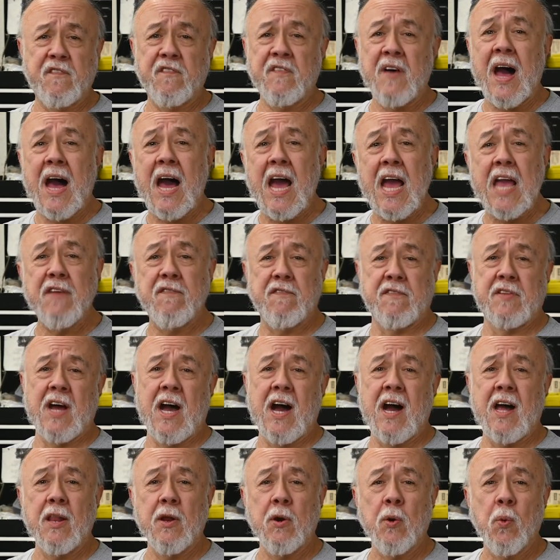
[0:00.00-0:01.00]

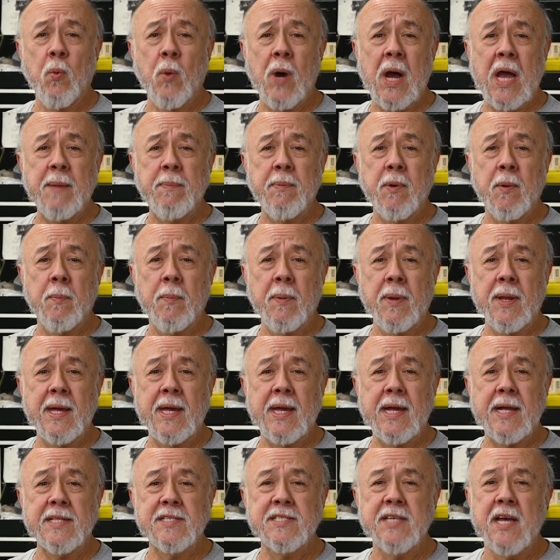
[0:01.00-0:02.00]
$5 wiper
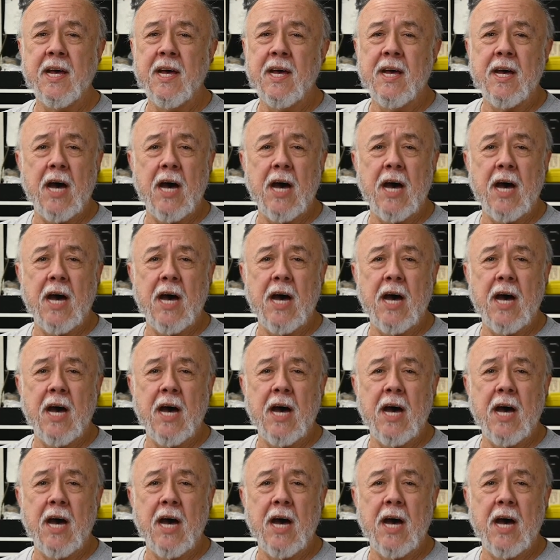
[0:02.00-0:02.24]
blades